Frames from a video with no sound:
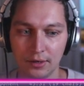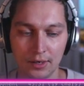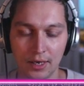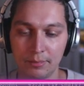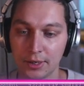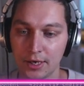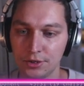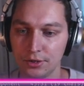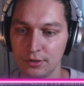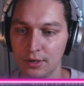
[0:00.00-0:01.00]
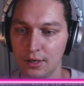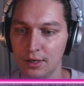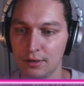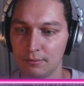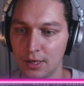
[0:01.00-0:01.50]
application.
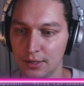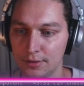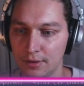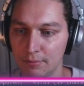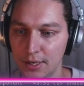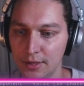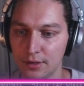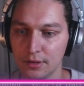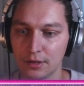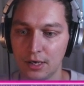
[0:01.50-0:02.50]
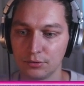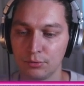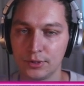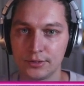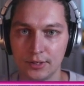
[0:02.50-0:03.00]
But the main thing how
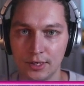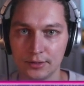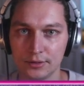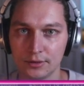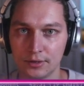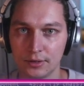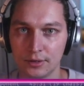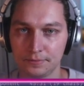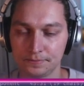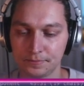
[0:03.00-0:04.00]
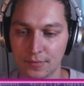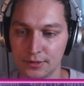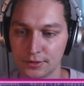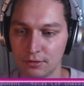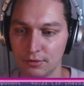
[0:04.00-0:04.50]
we start the
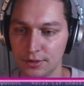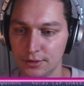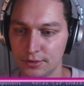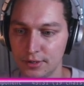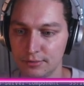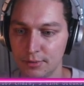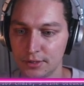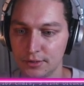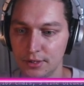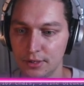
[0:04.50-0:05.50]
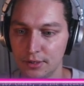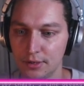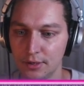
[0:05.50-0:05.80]
server is this bit here.